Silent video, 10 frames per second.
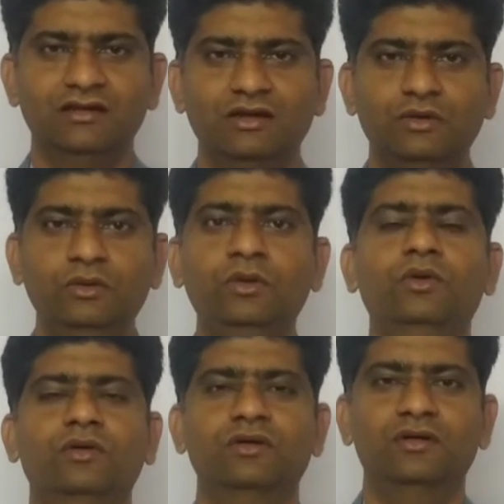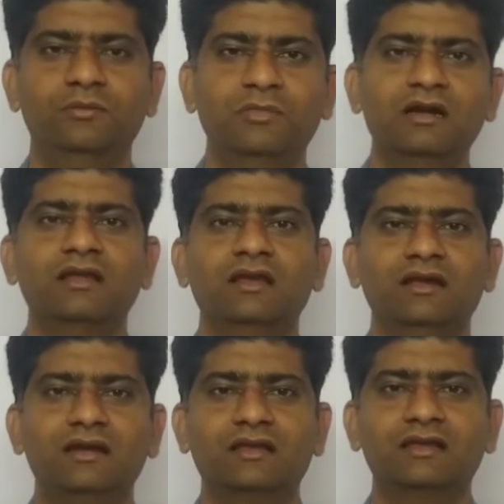No, but
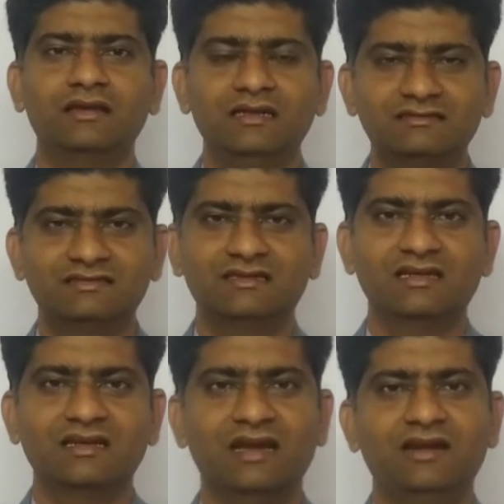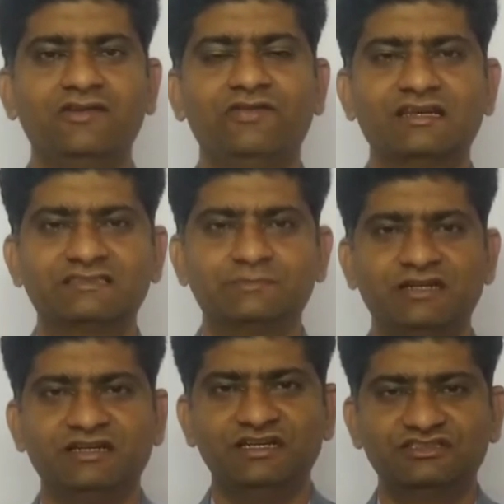it creates certain kind of
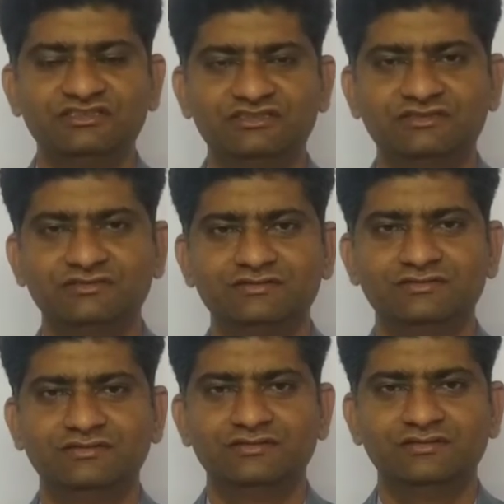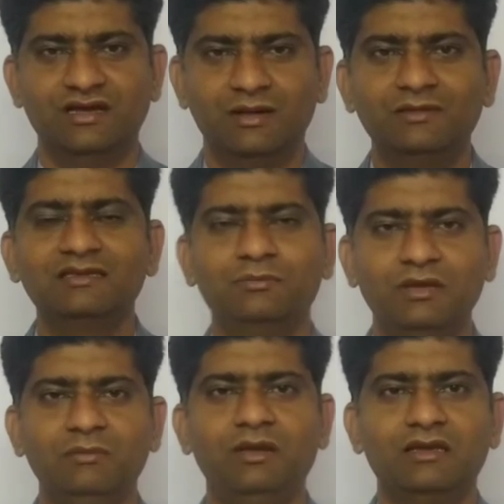expectations among the
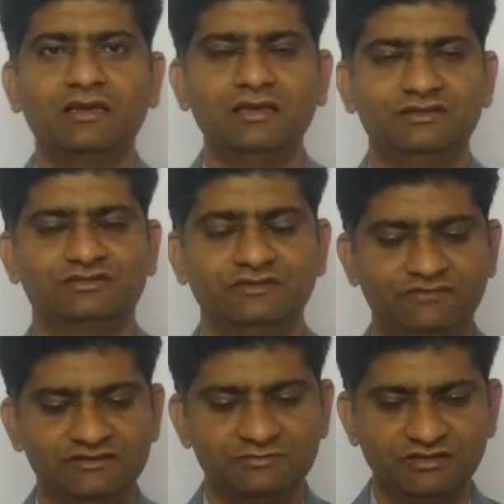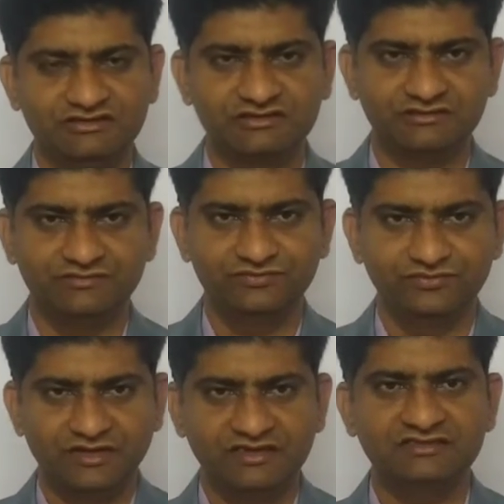people. Yes, if this person
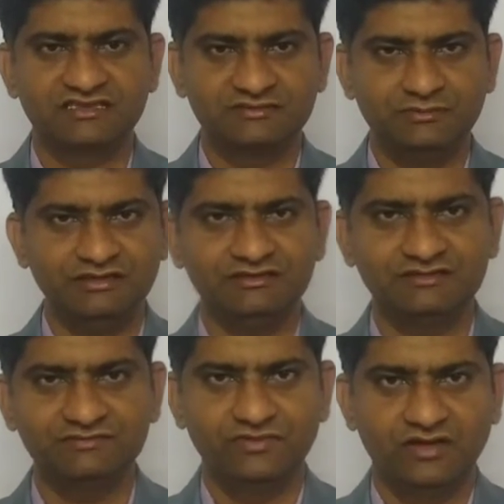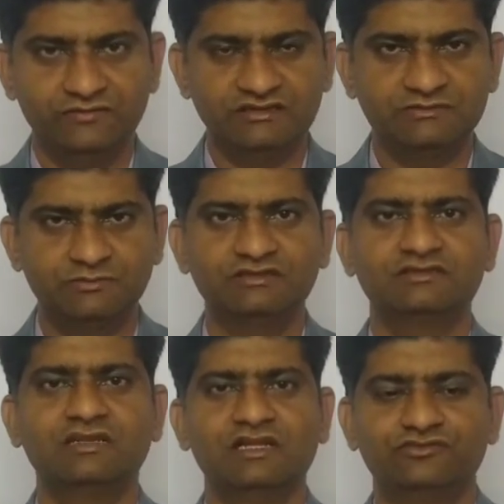is experienced, this person
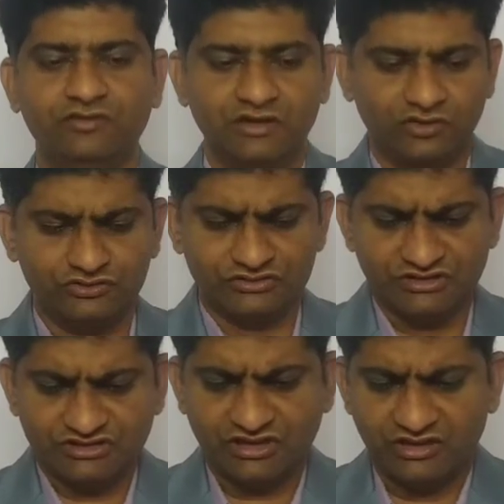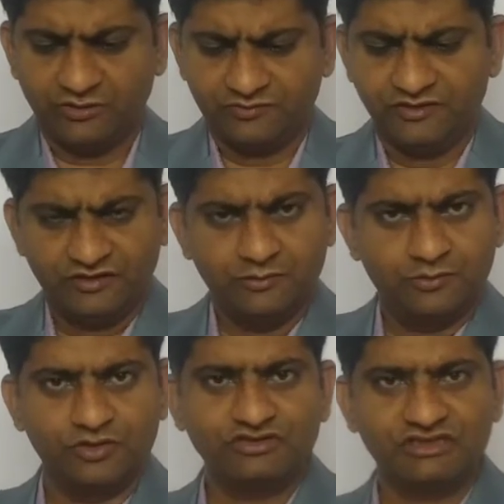has worked on such kind of
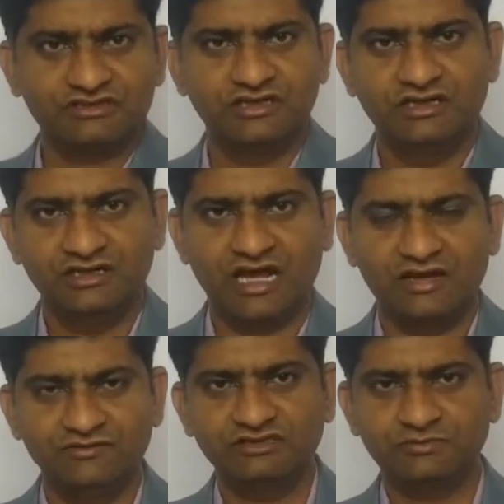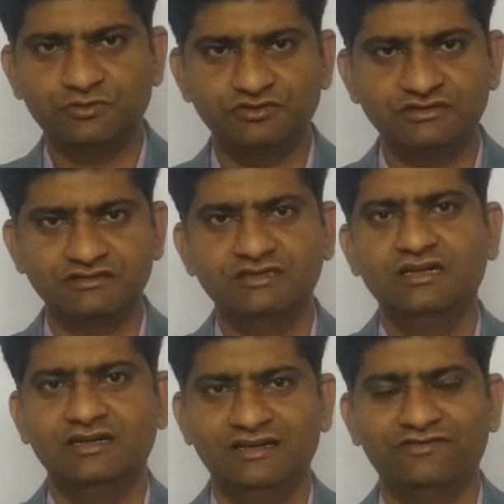projects, diverse projects,
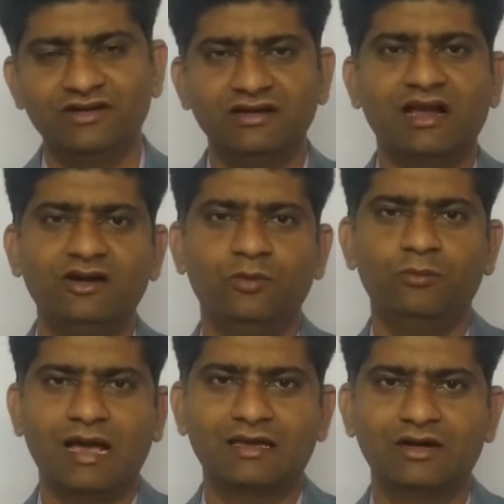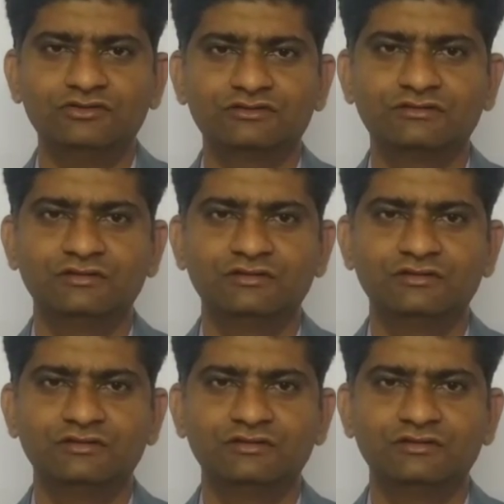different kind of backgrounds,